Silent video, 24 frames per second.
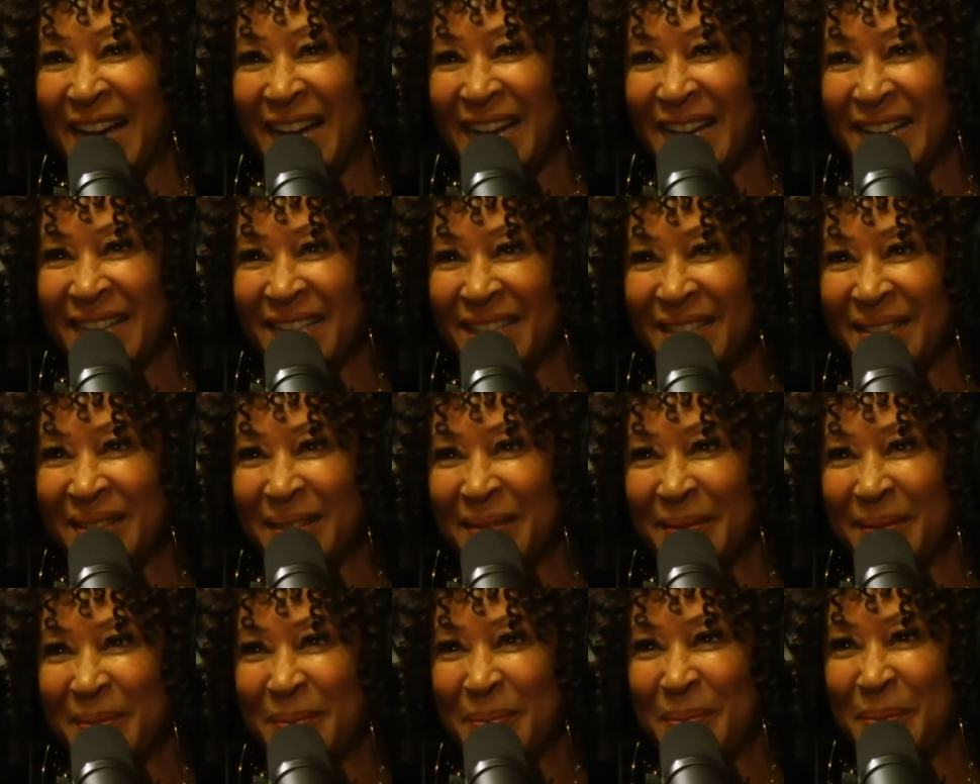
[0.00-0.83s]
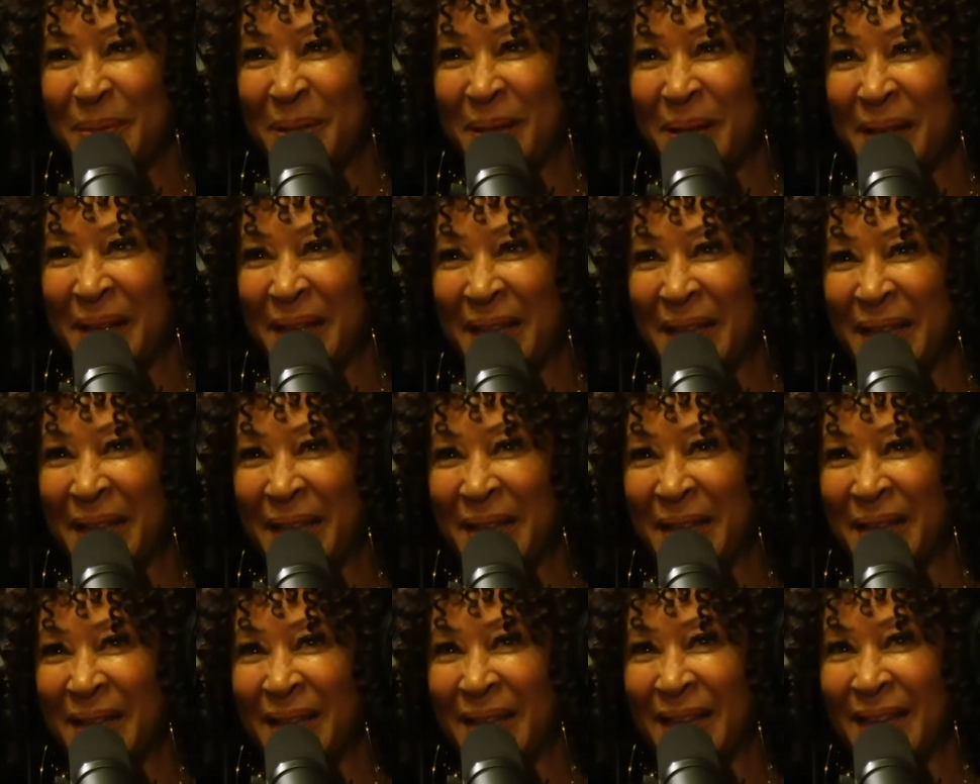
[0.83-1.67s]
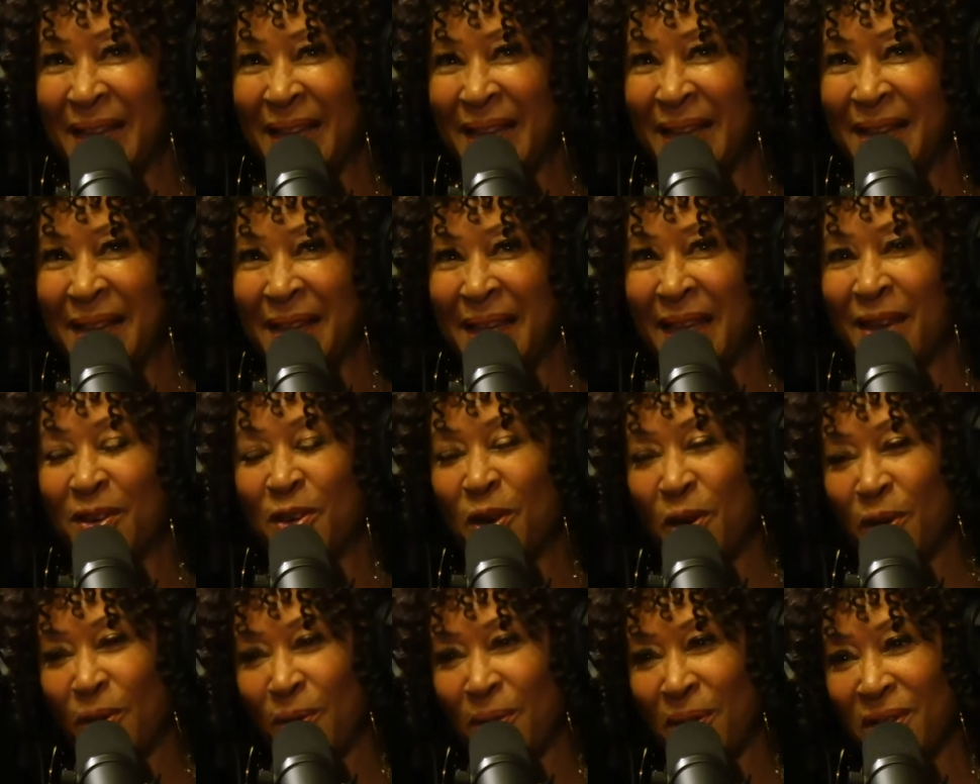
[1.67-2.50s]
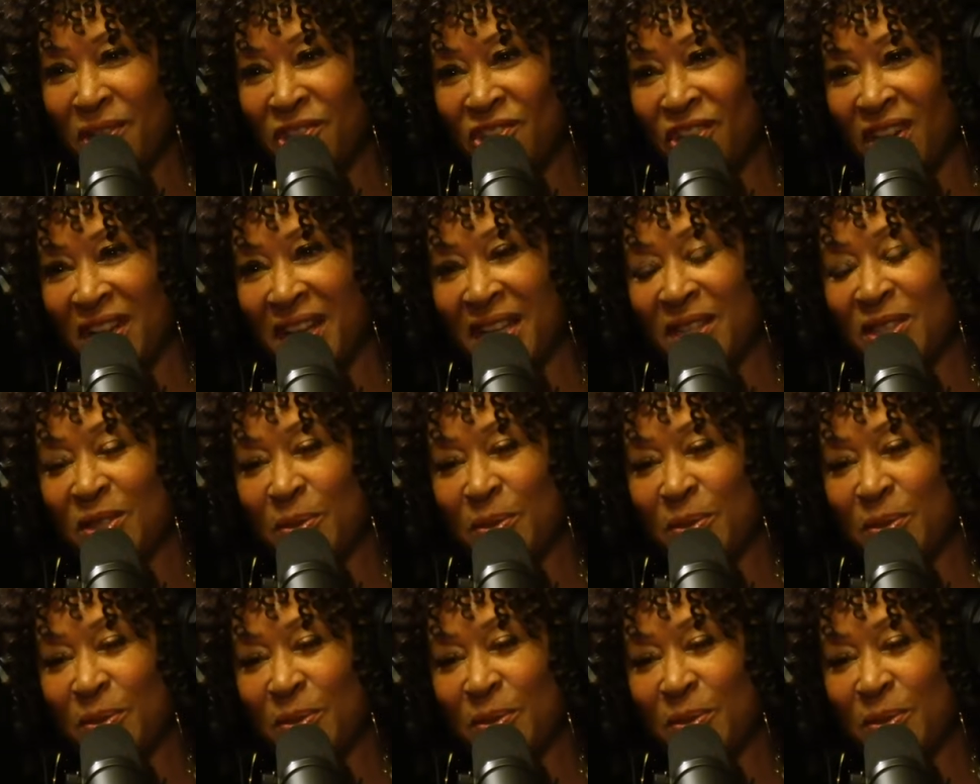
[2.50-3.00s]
But encouraging